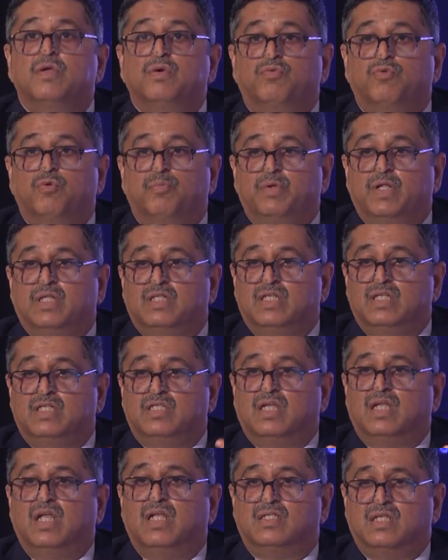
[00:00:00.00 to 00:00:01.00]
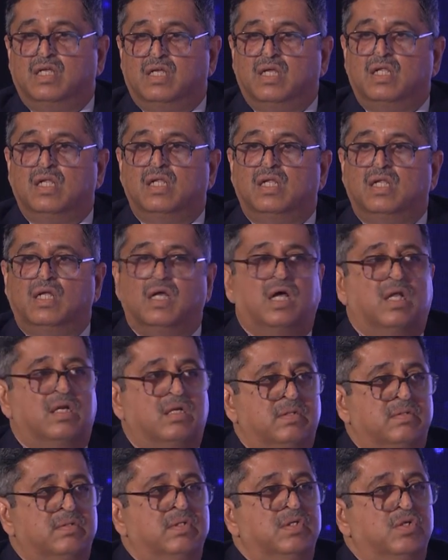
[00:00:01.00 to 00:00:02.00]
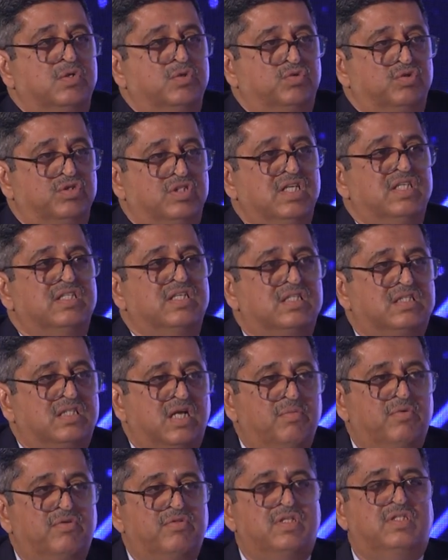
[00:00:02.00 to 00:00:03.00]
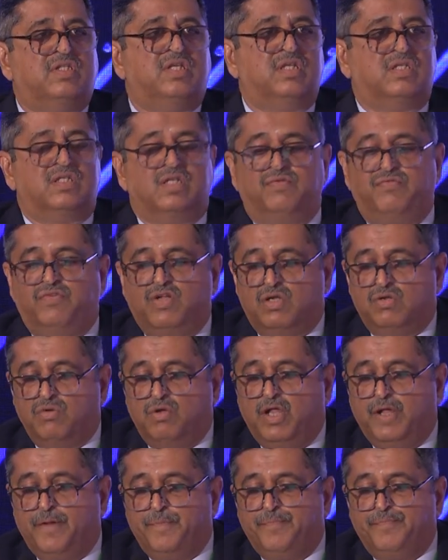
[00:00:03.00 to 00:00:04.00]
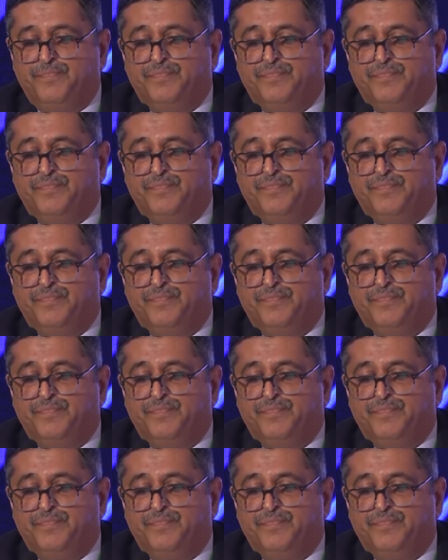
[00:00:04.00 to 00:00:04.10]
wo prestige se kaise kare inkar. So these are some of the things that we are doing.